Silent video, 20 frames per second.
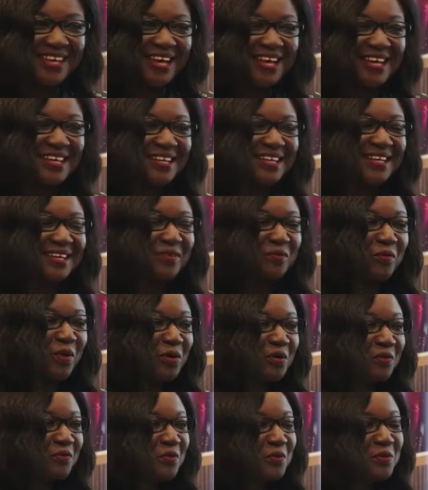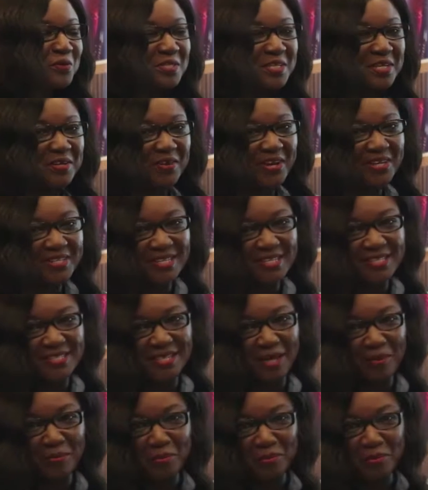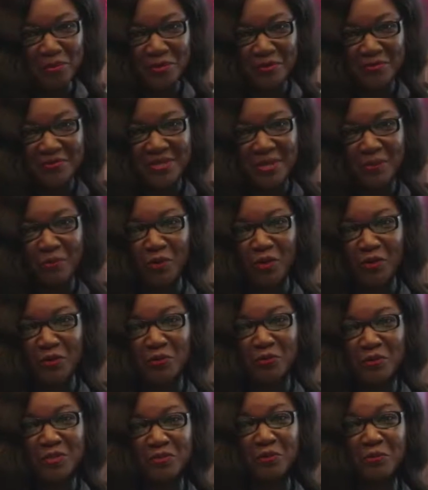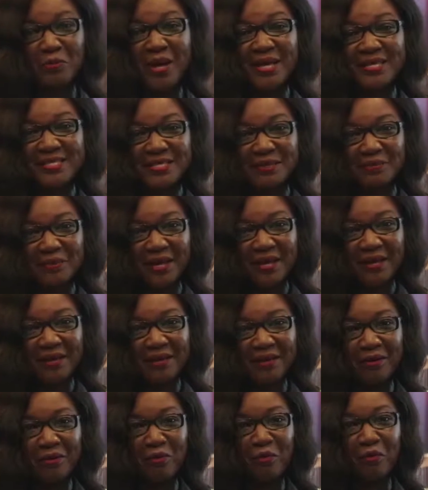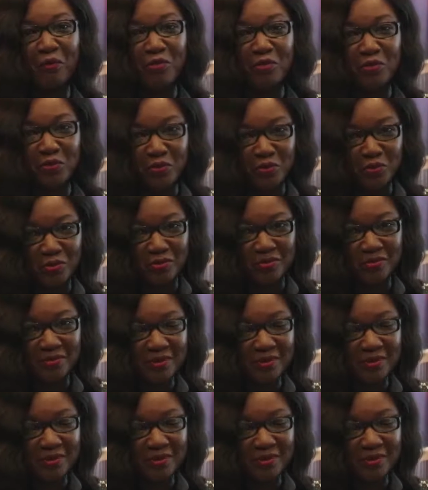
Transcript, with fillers: uh, one of those great examples of someone who is Obaasima all through.